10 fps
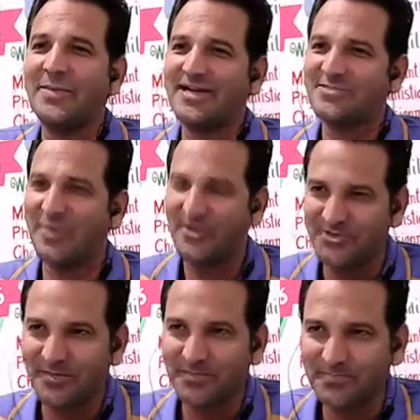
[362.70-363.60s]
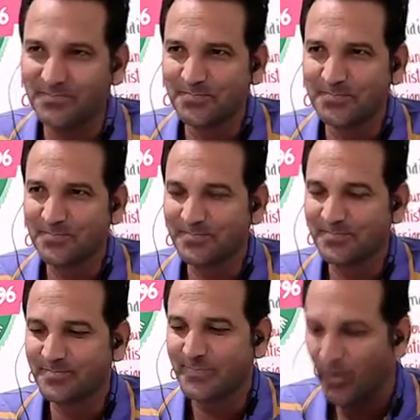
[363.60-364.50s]
an expression.
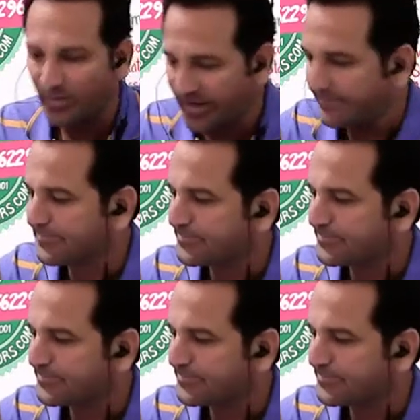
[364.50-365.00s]
Okay?